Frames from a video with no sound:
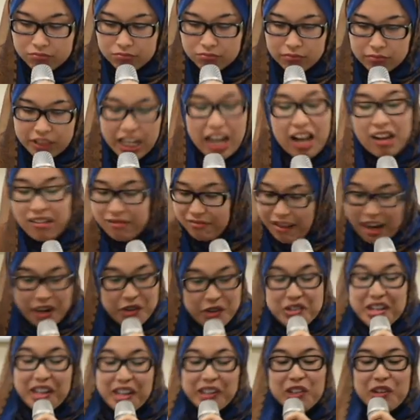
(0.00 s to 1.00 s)
yeah,
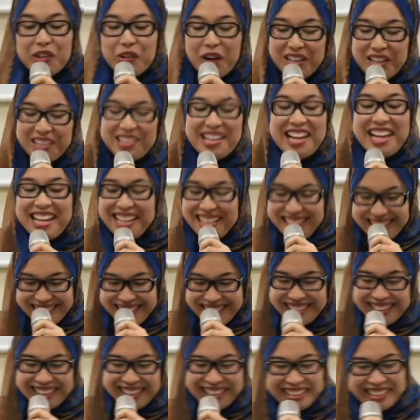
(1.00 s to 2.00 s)
Arundhati Roy said,
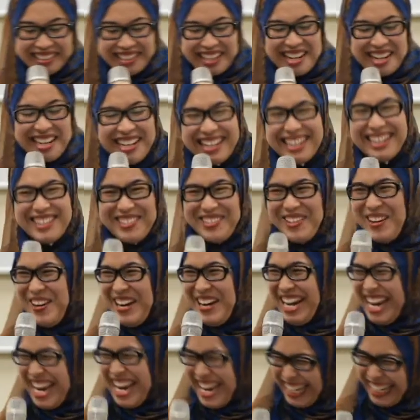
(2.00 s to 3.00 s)

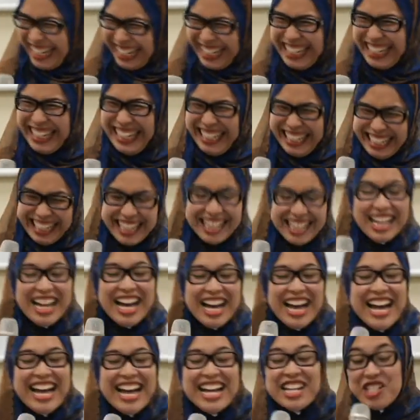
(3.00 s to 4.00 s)
sorry,
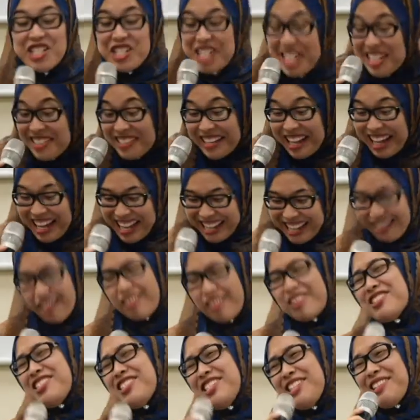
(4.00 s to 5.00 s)
she said,
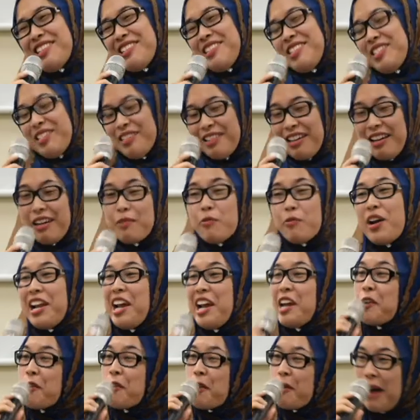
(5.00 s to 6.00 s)
when
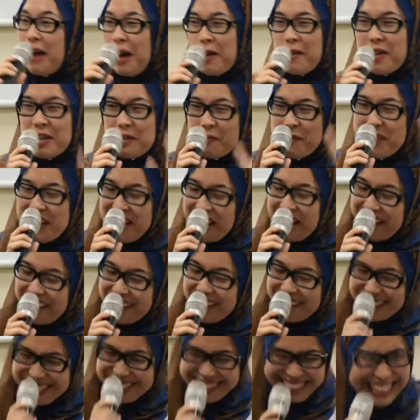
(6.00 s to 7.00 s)
I grow up, I want to be like
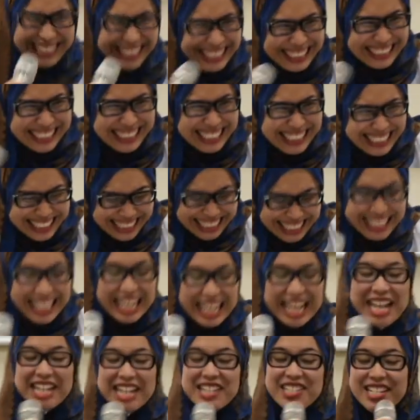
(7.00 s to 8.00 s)
her.
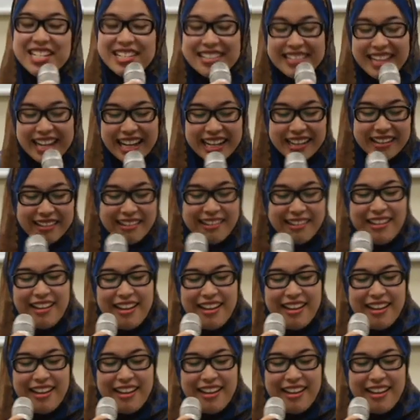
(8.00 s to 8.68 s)
She said,